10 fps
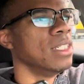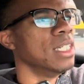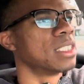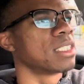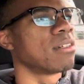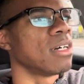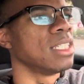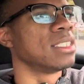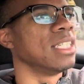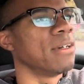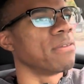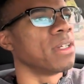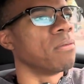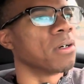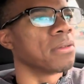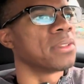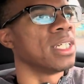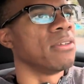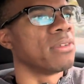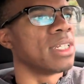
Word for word: Instacart is definitely worth it if you